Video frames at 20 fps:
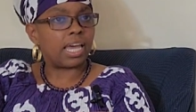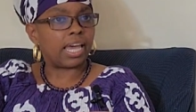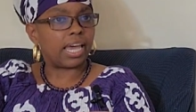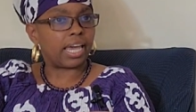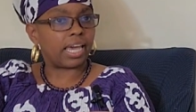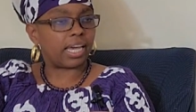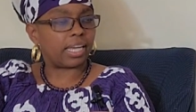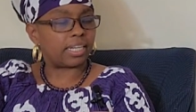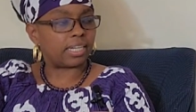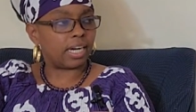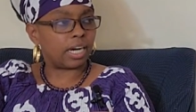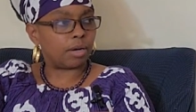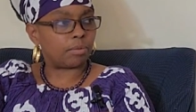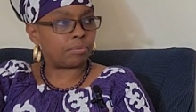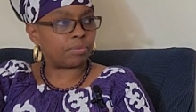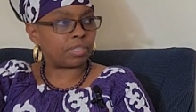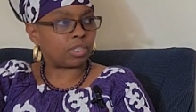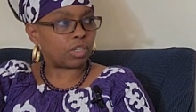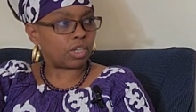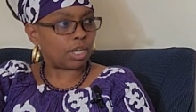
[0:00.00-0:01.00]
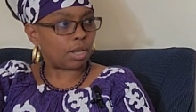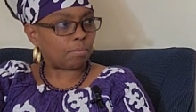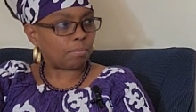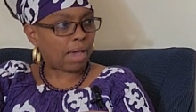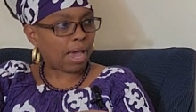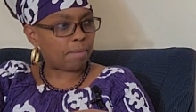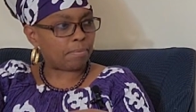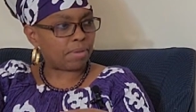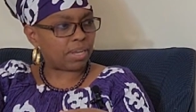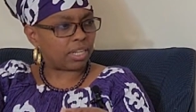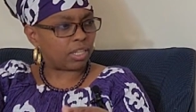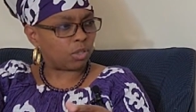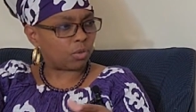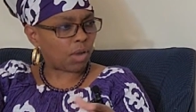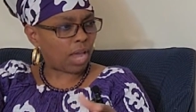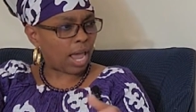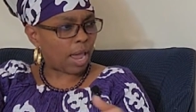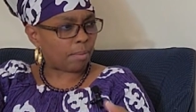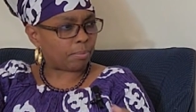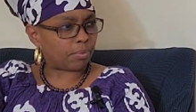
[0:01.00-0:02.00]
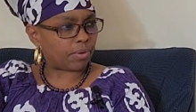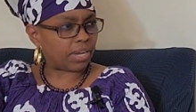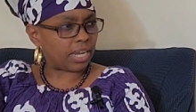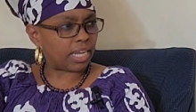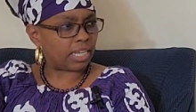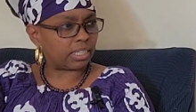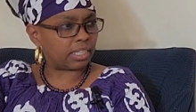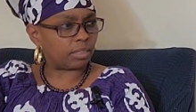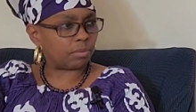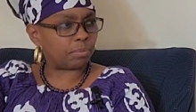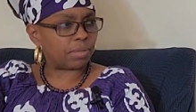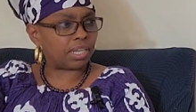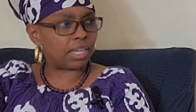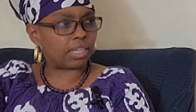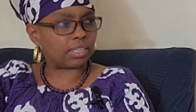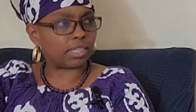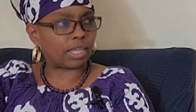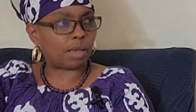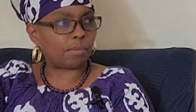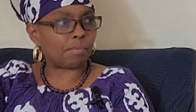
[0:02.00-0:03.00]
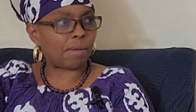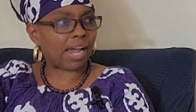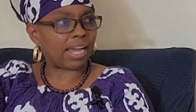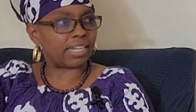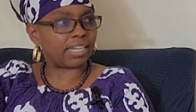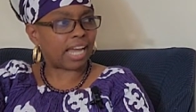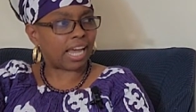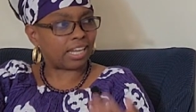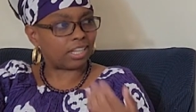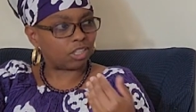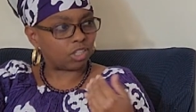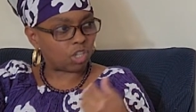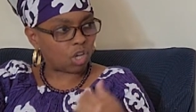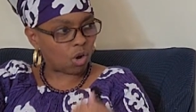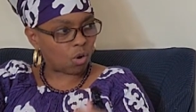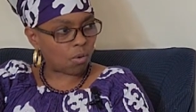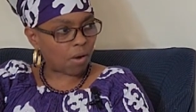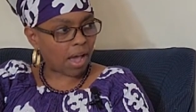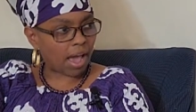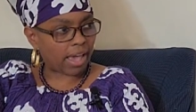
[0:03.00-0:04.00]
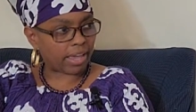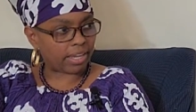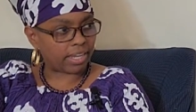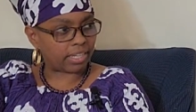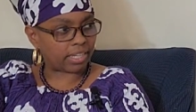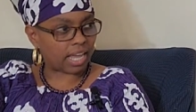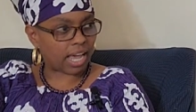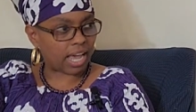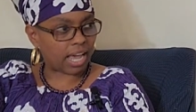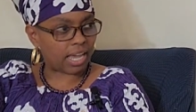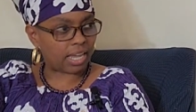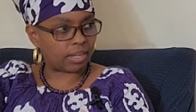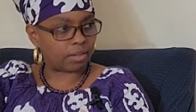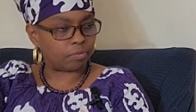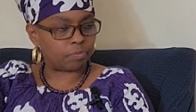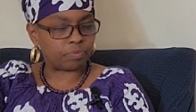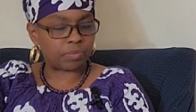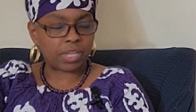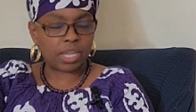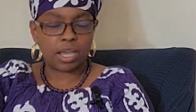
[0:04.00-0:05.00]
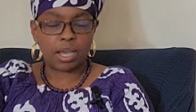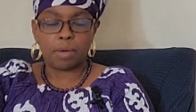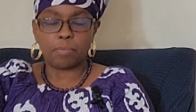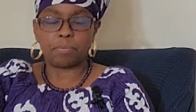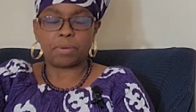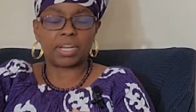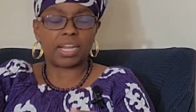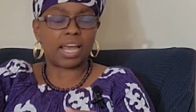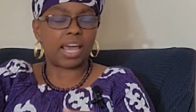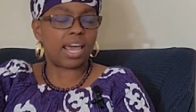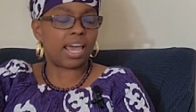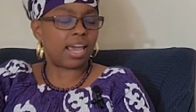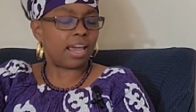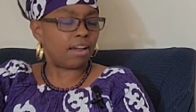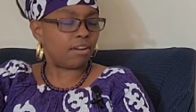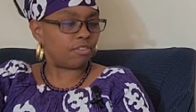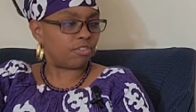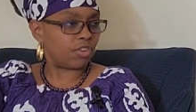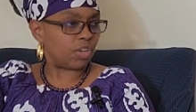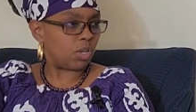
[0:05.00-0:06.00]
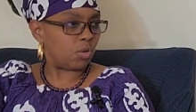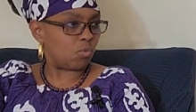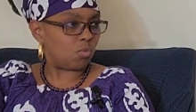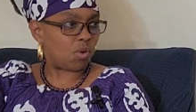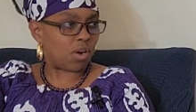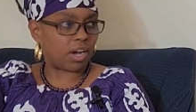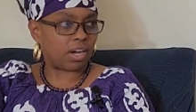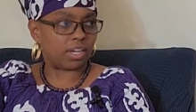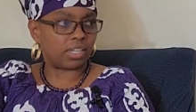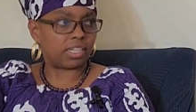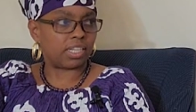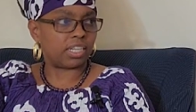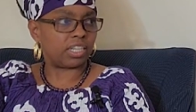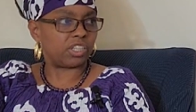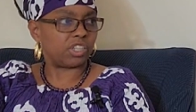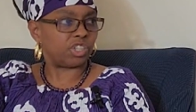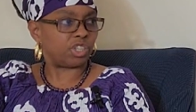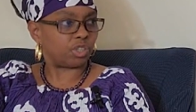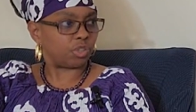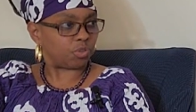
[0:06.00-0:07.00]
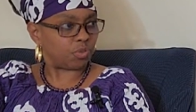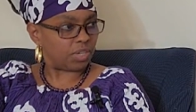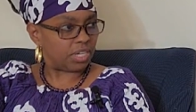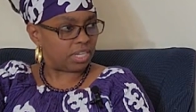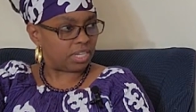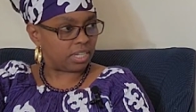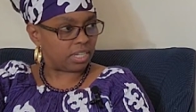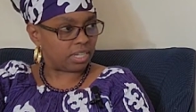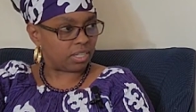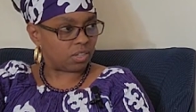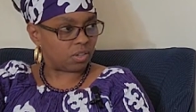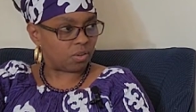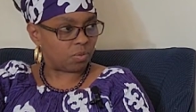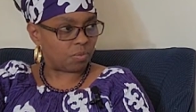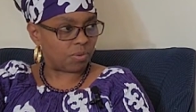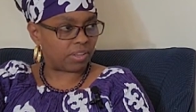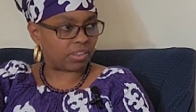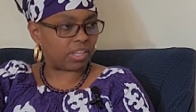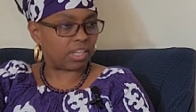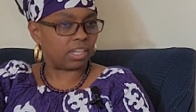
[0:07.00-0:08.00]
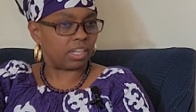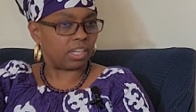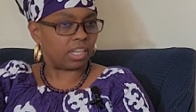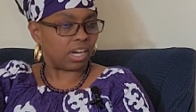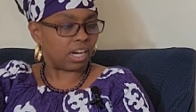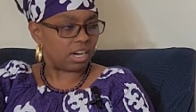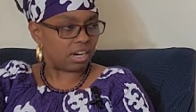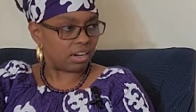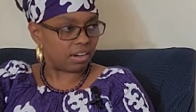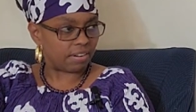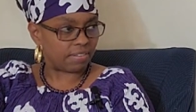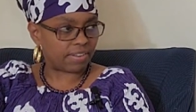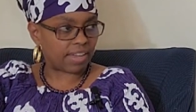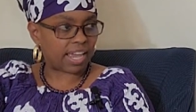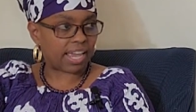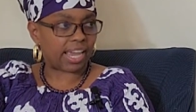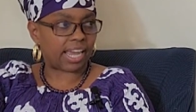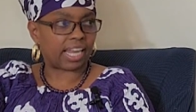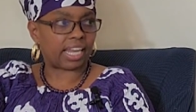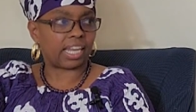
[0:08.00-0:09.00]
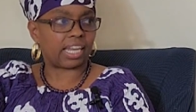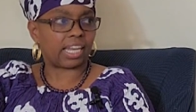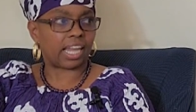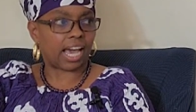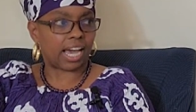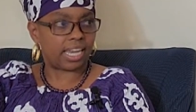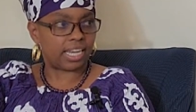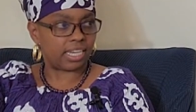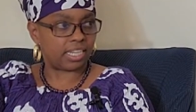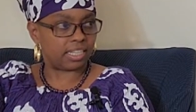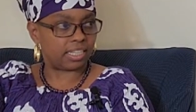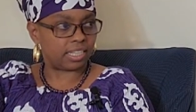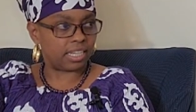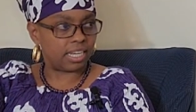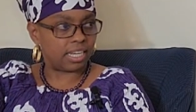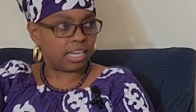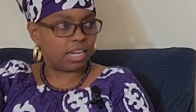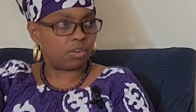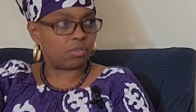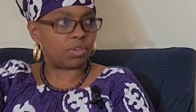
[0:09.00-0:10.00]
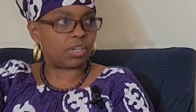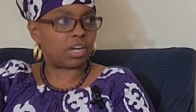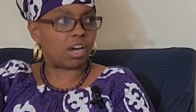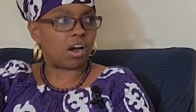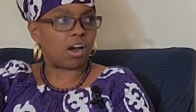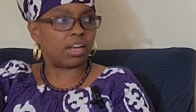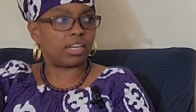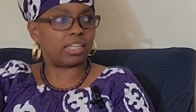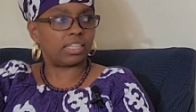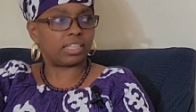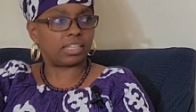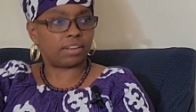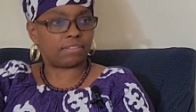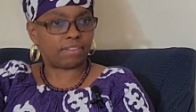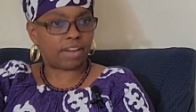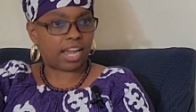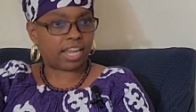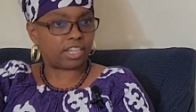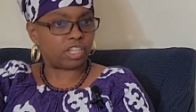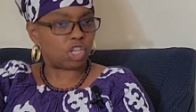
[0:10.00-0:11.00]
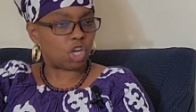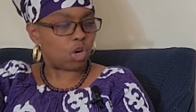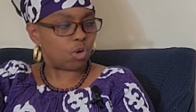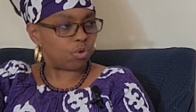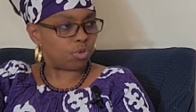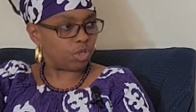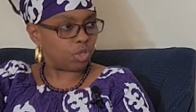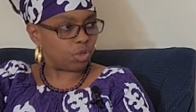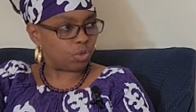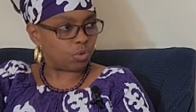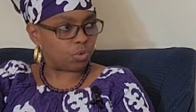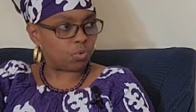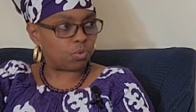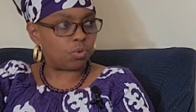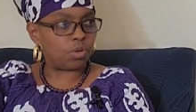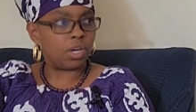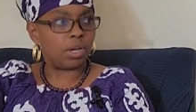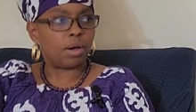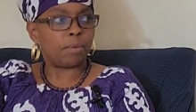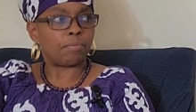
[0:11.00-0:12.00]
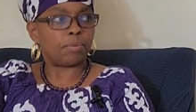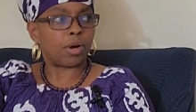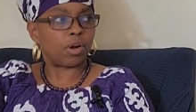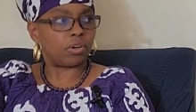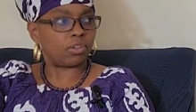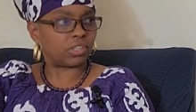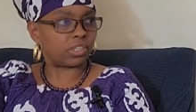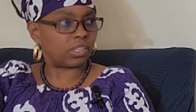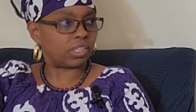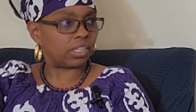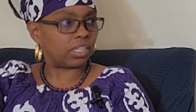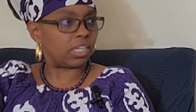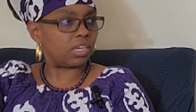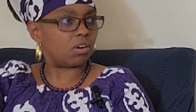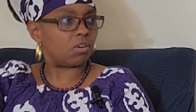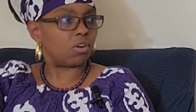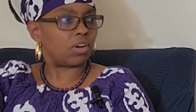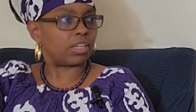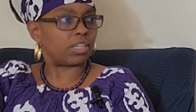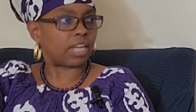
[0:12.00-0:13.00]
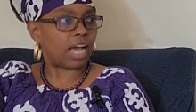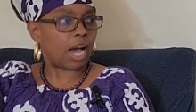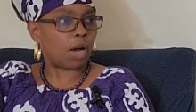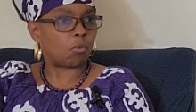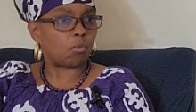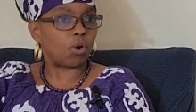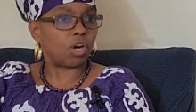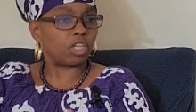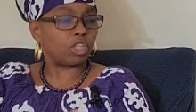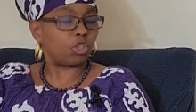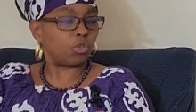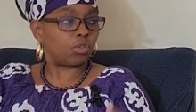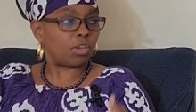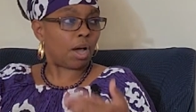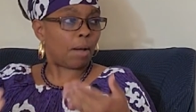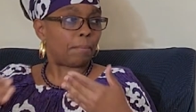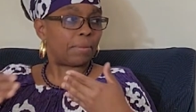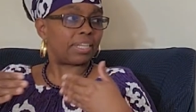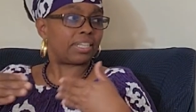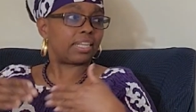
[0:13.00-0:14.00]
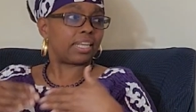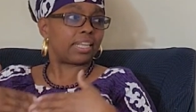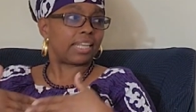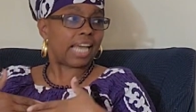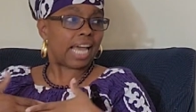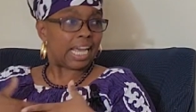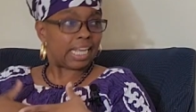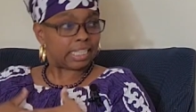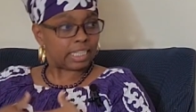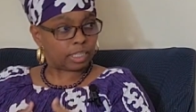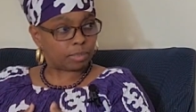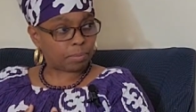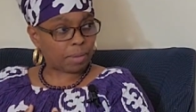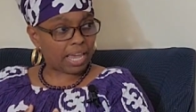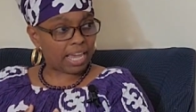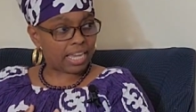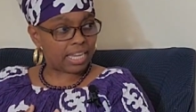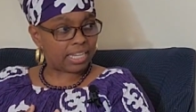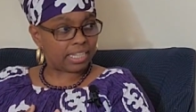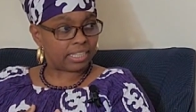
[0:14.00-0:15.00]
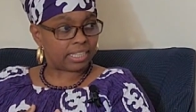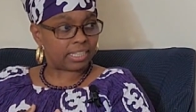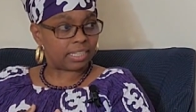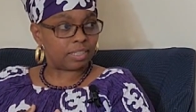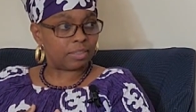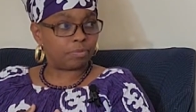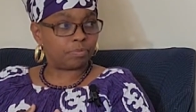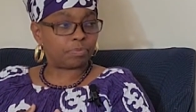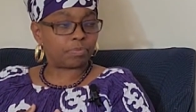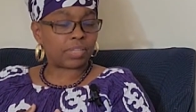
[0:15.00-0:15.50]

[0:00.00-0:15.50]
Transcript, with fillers: and um, so they might be a little apprehensive because they might not know i and i yes. but everyone is treated with love and light regardless if I know you personally or not. Once you come into that space,